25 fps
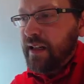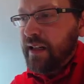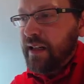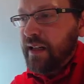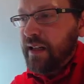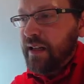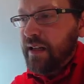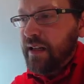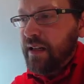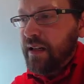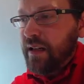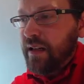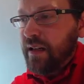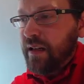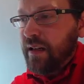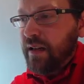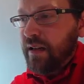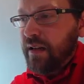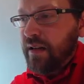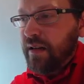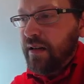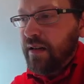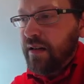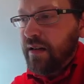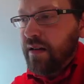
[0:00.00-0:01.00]

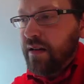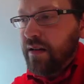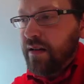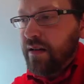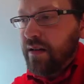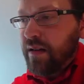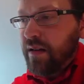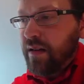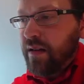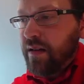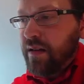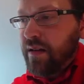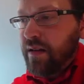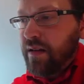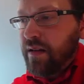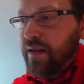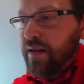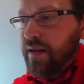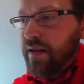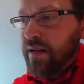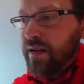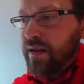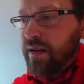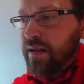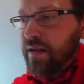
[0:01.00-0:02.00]

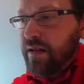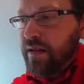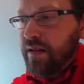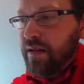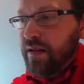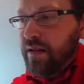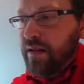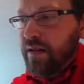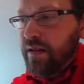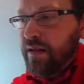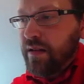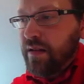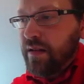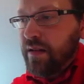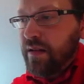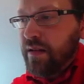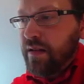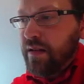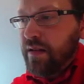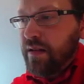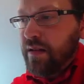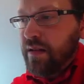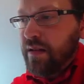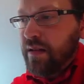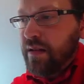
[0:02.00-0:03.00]

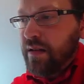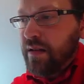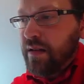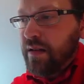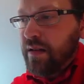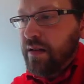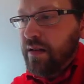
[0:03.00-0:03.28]
No one is speaking in this clip.